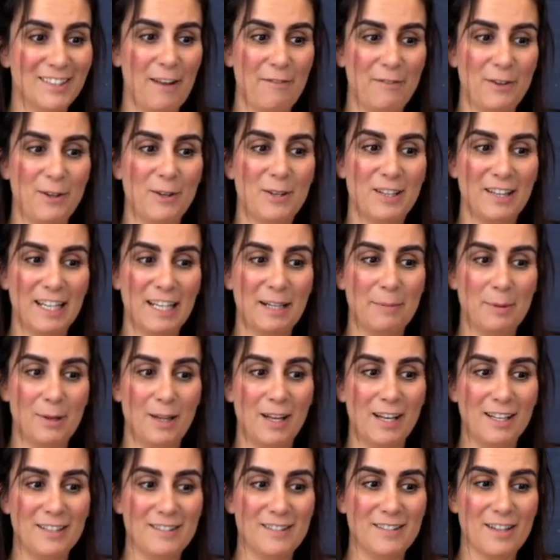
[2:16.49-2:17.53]
if you click
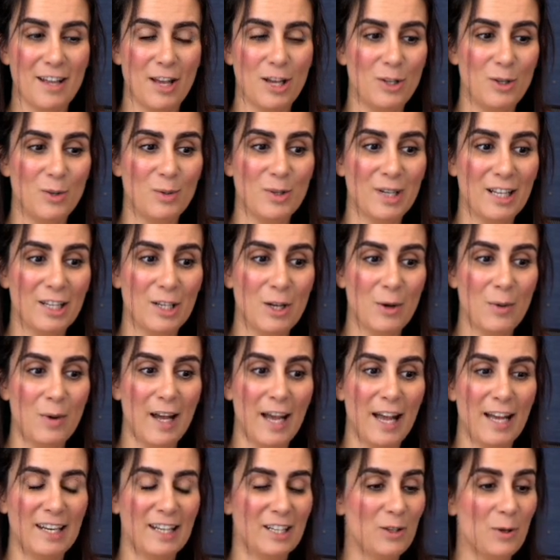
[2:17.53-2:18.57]
plus, you can go
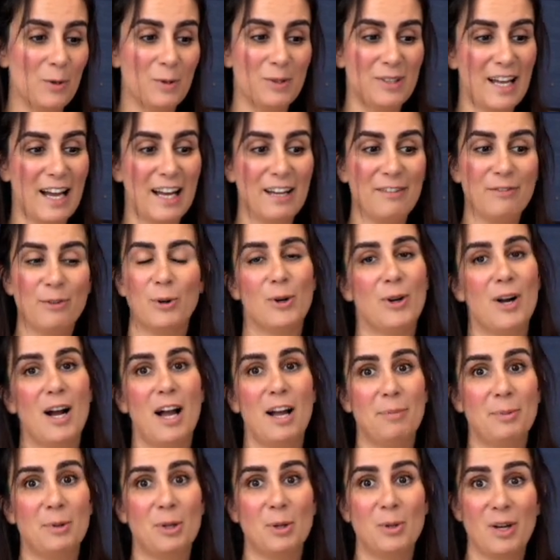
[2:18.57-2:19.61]
ahead and go live or
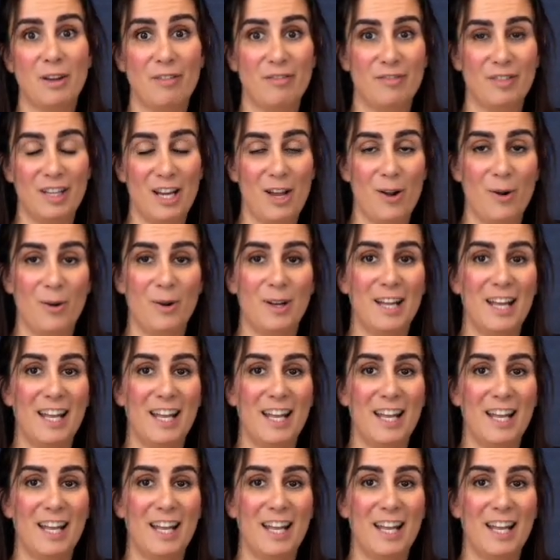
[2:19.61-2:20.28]
upload a video.